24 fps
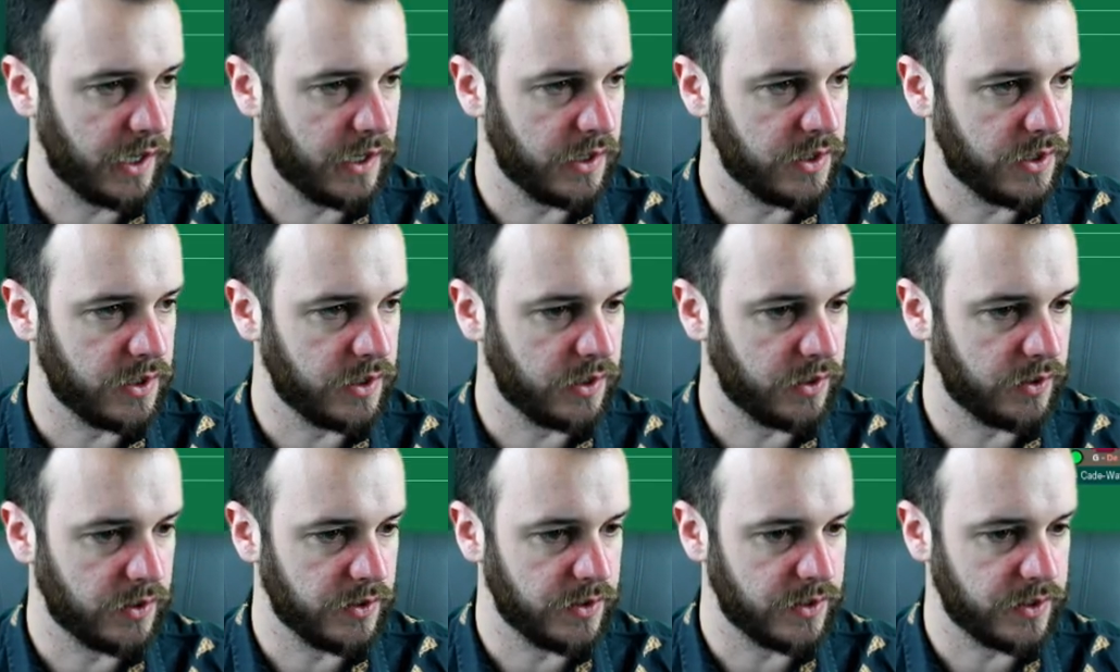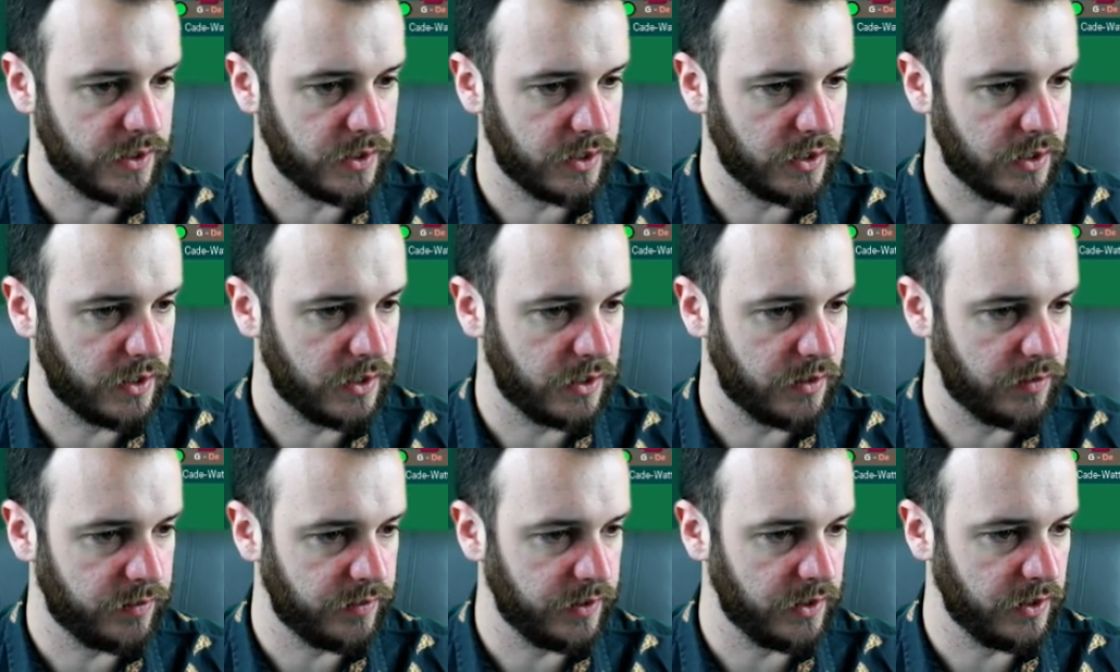engine because I
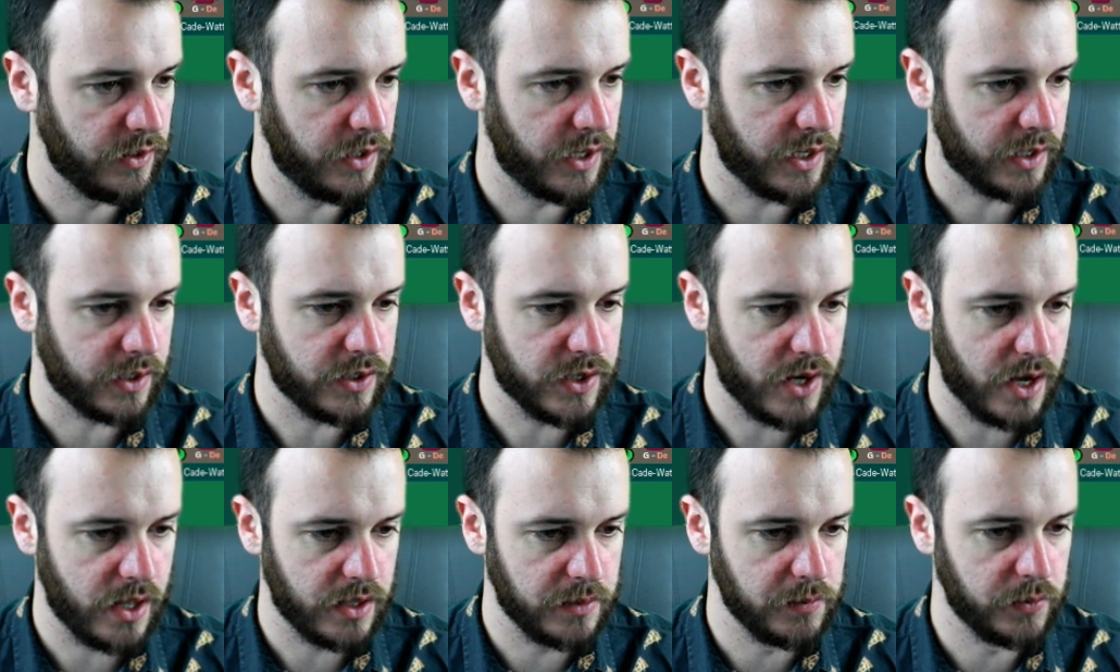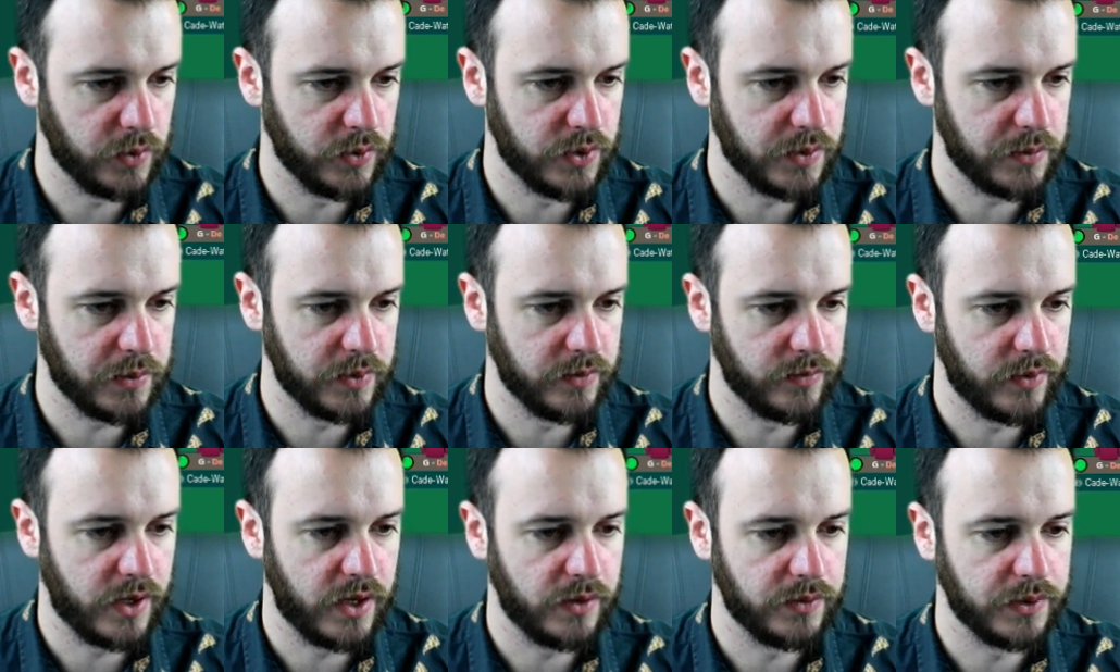feel like Charlie Morley's been
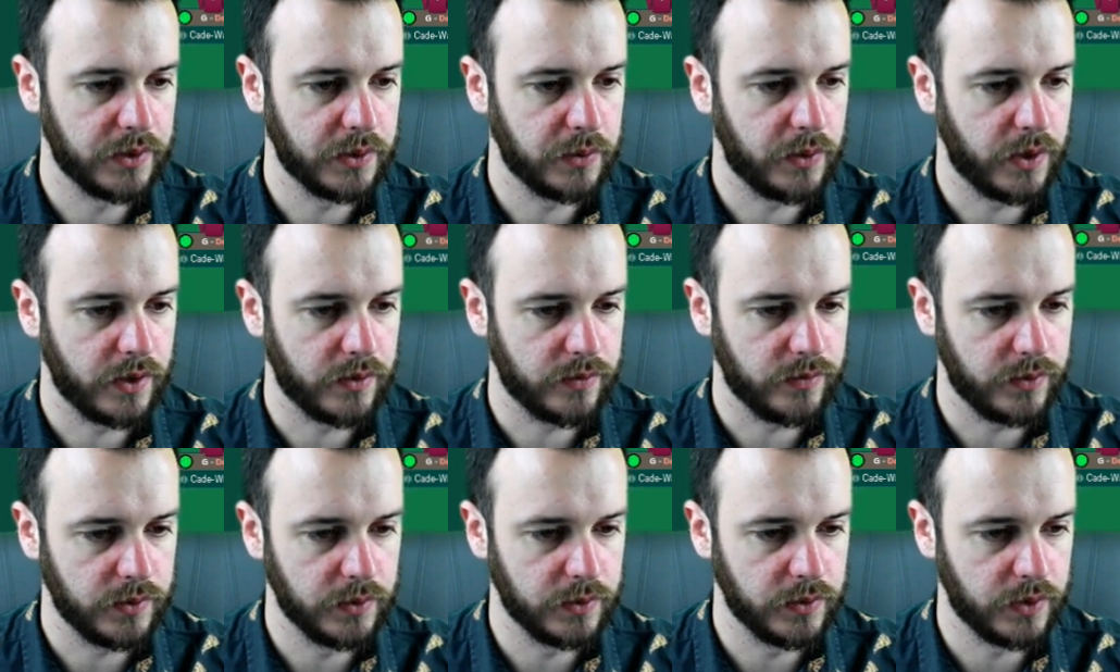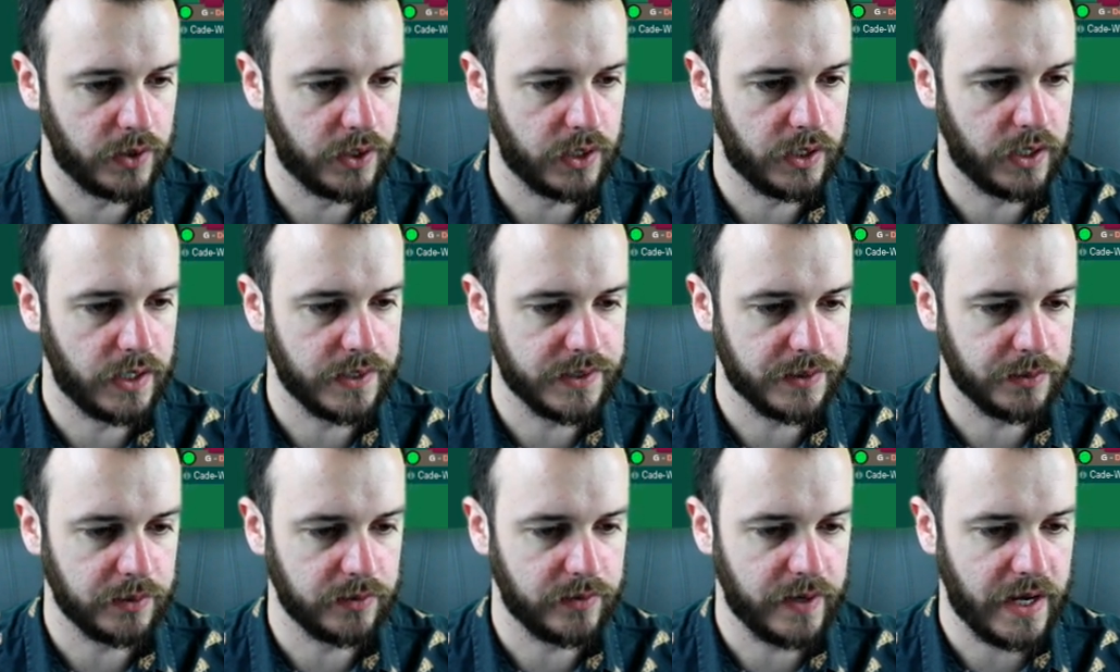involved in quite a few of the highlights
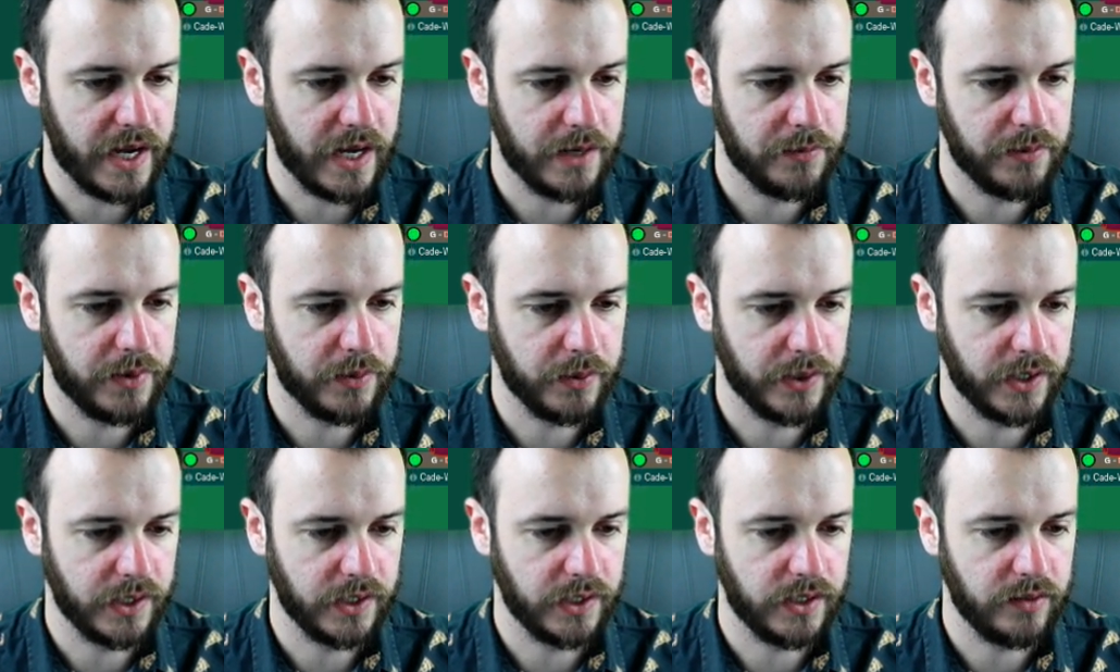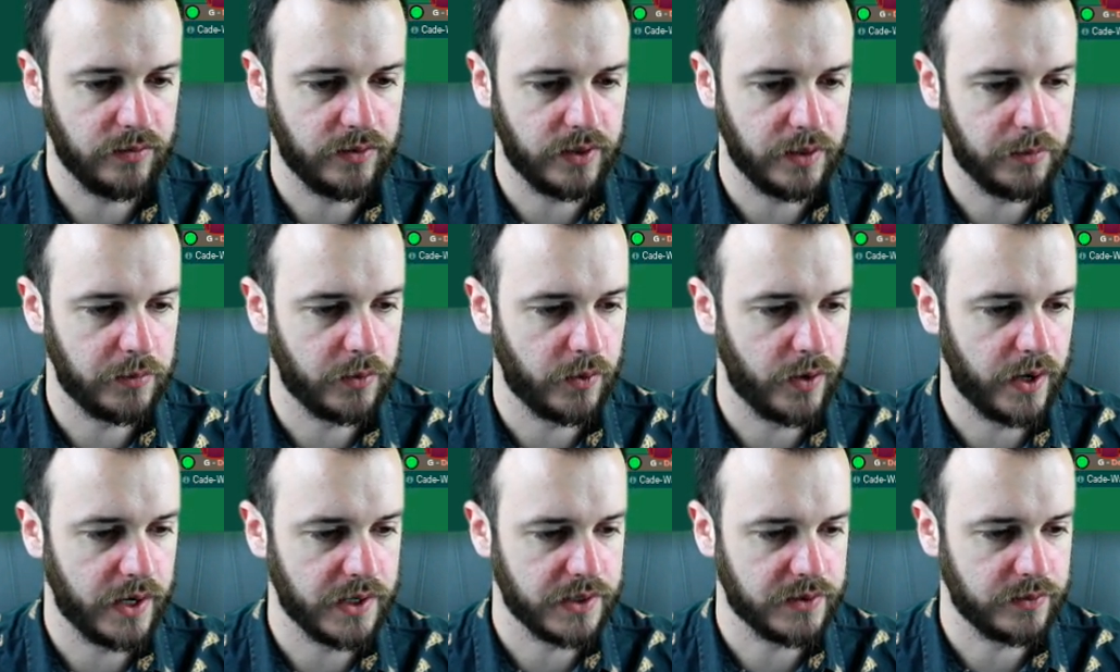that we've had, but we're going to give him a
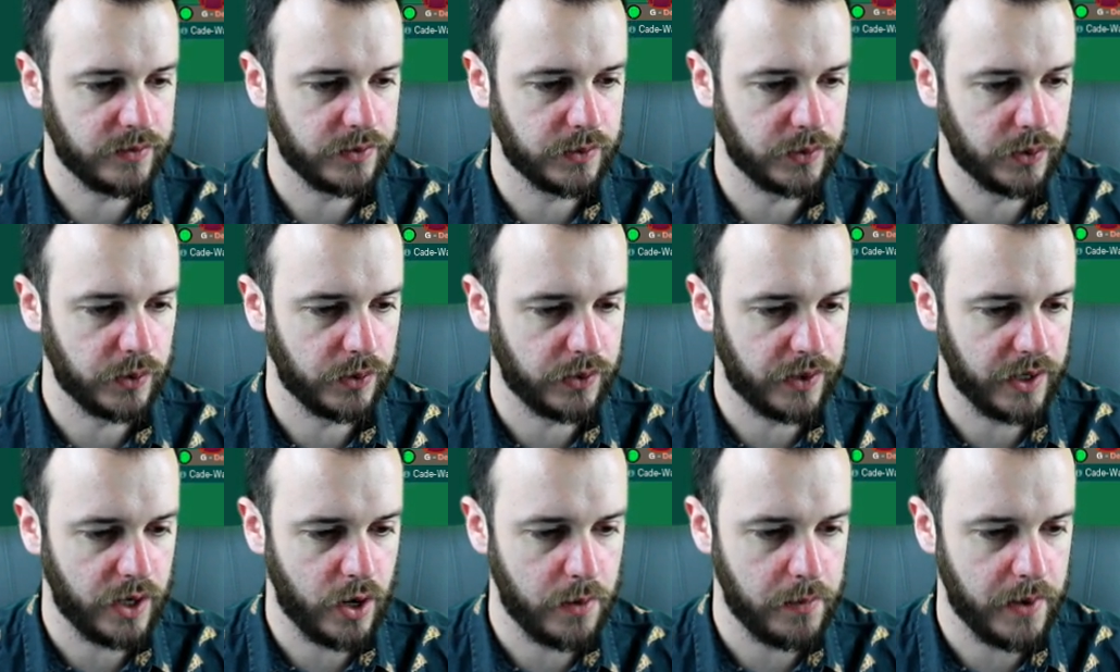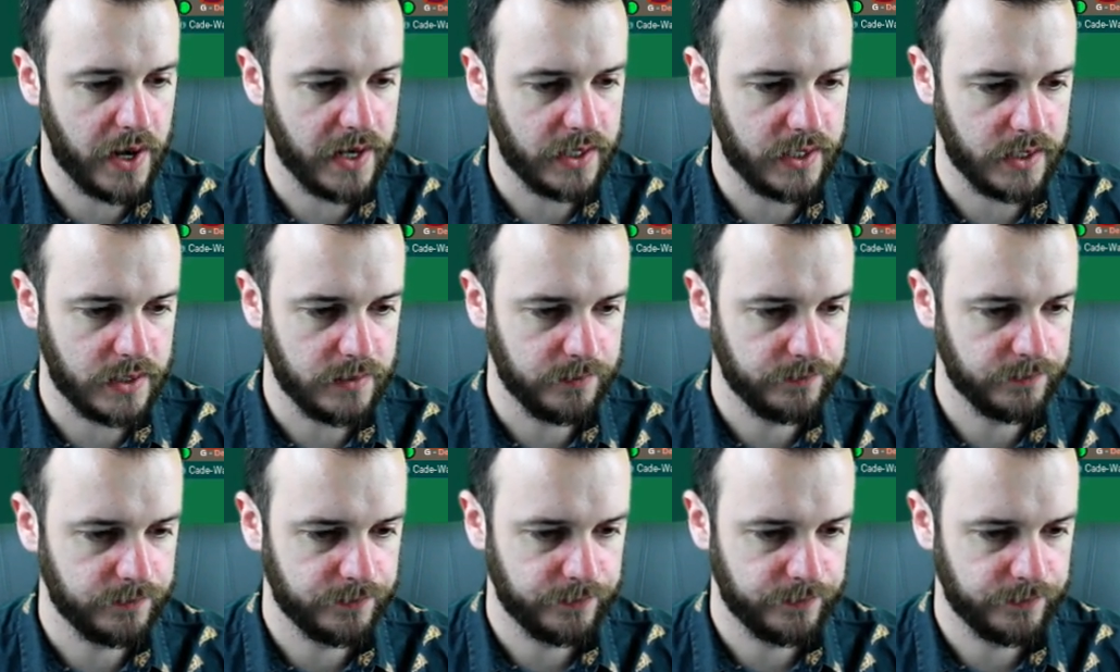rest for Theo Baker.